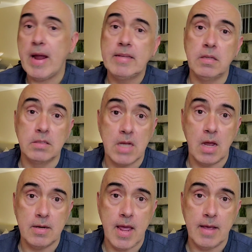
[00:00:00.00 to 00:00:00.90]

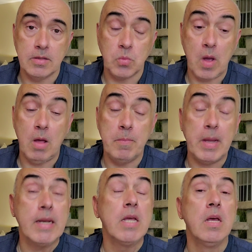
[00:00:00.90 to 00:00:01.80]
appraisal done as
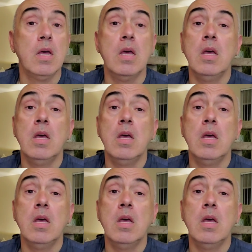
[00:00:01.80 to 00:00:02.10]
well. But